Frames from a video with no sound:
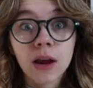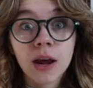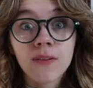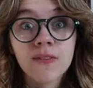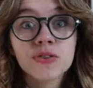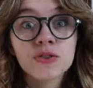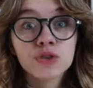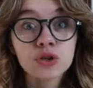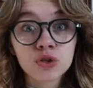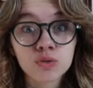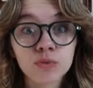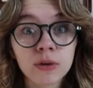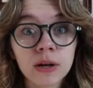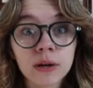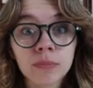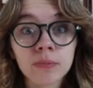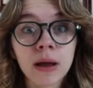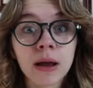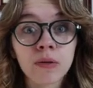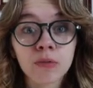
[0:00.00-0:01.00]
If it's just
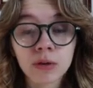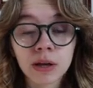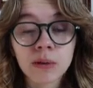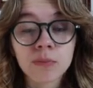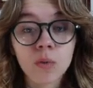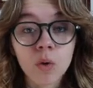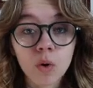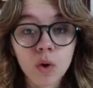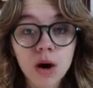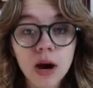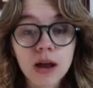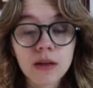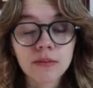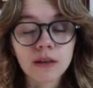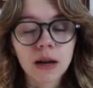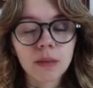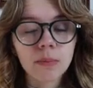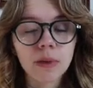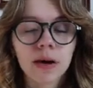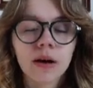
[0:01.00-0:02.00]
written like really boring,
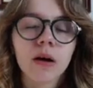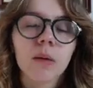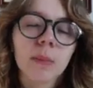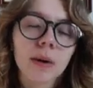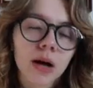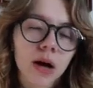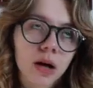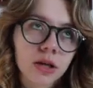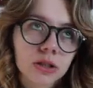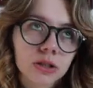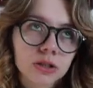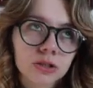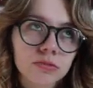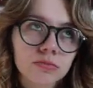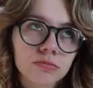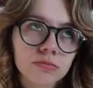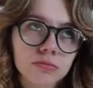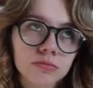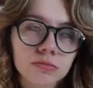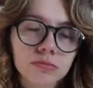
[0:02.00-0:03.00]
then I'm like, oh my gosh,
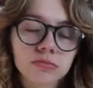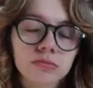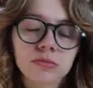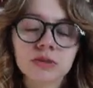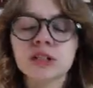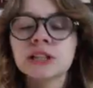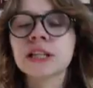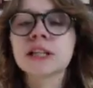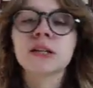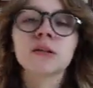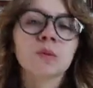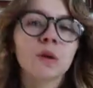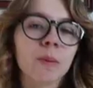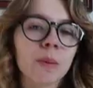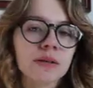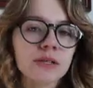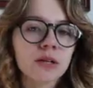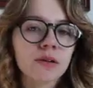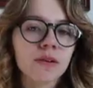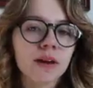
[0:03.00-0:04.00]
just get the
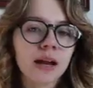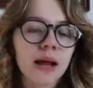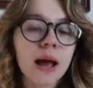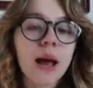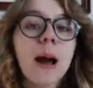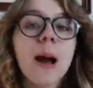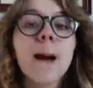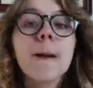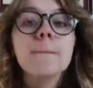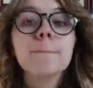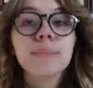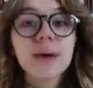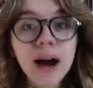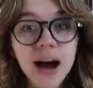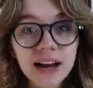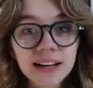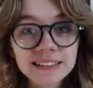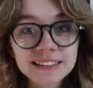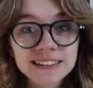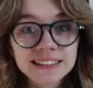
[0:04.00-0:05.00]
romance already.
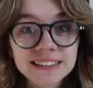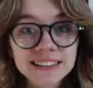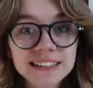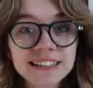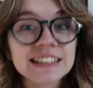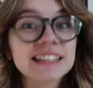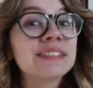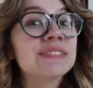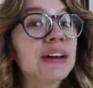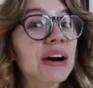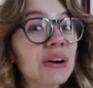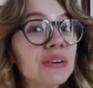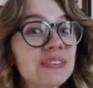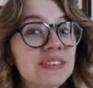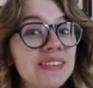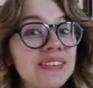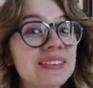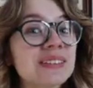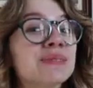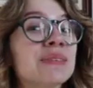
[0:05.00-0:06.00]
But the Vow of
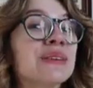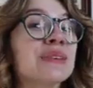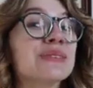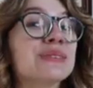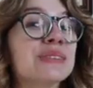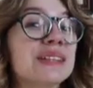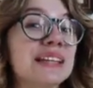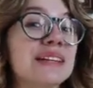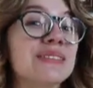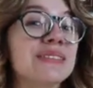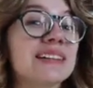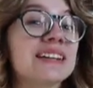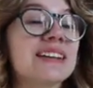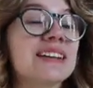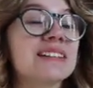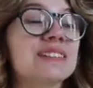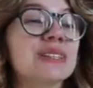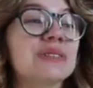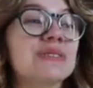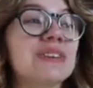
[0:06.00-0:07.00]
Thieves has been really, really
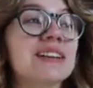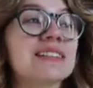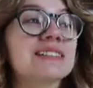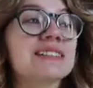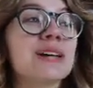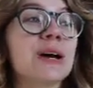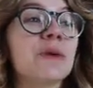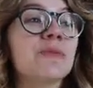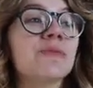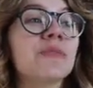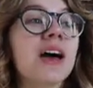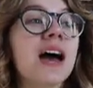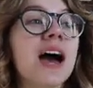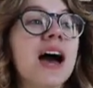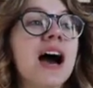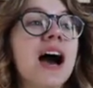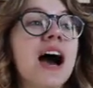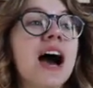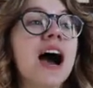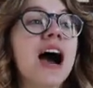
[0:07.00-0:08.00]
good so far, so
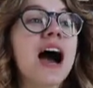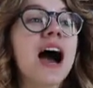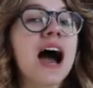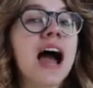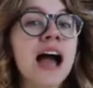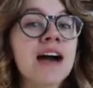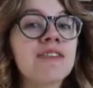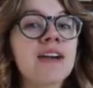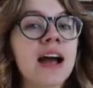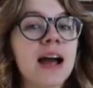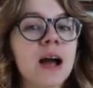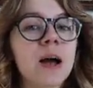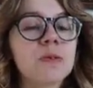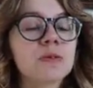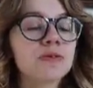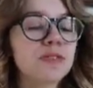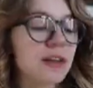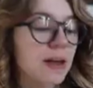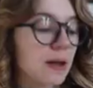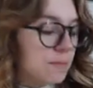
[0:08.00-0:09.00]
I have high
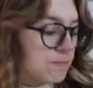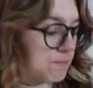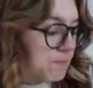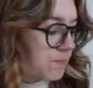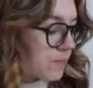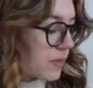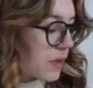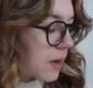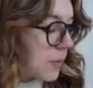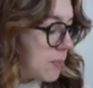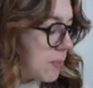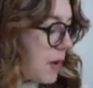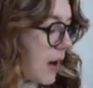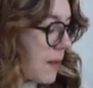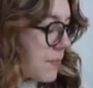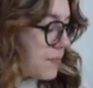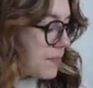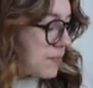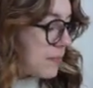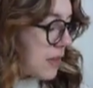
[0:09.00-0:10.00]
hopes for that.
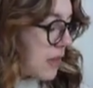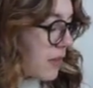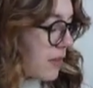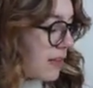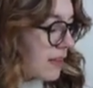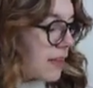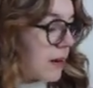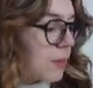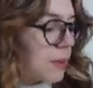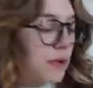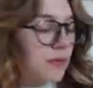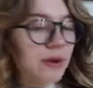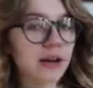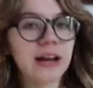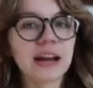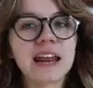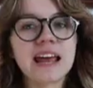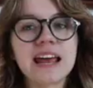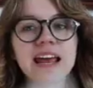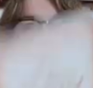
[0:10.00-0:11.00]
But another thing that I want to
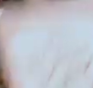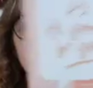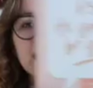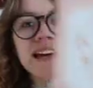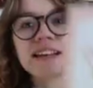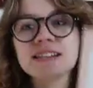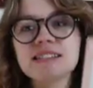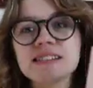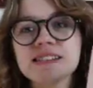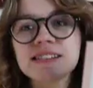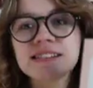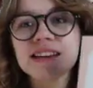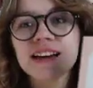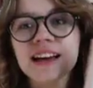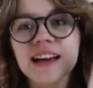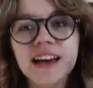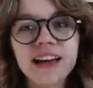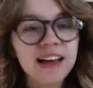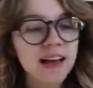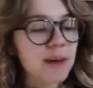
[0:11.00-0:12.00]
read is
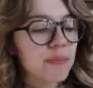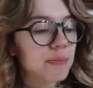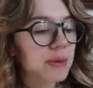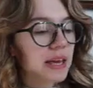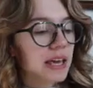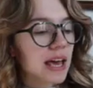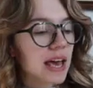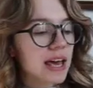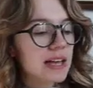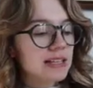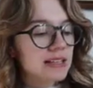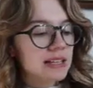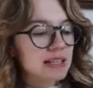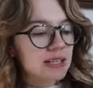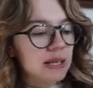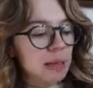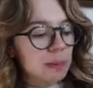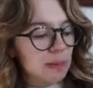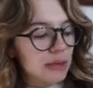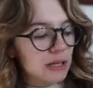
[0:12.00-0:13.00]
P.S. It's
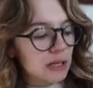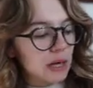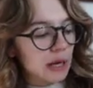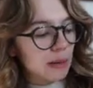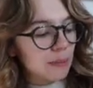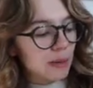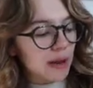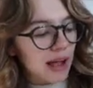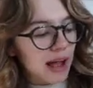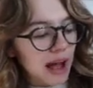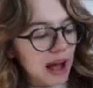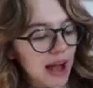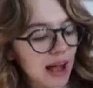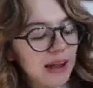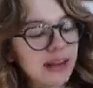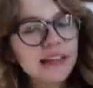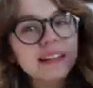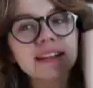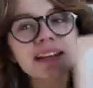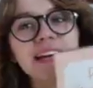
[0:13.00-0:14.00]
Gonna Be Good by
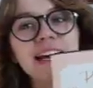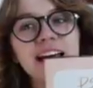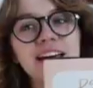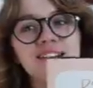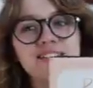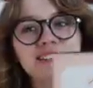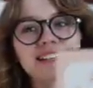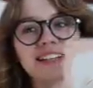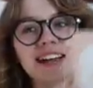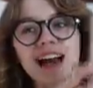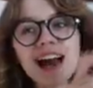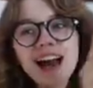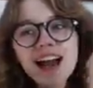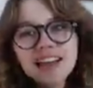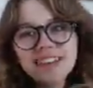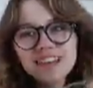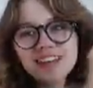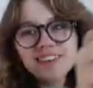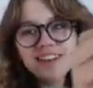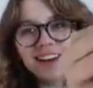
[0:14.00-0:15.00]
Heidi Lee Anderson.
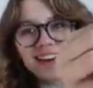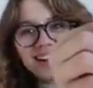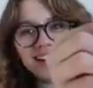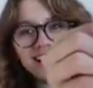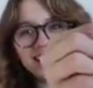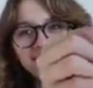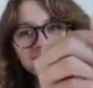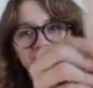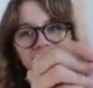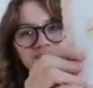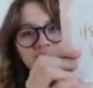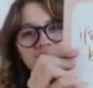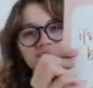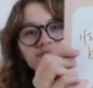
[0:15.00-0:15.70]
I love her.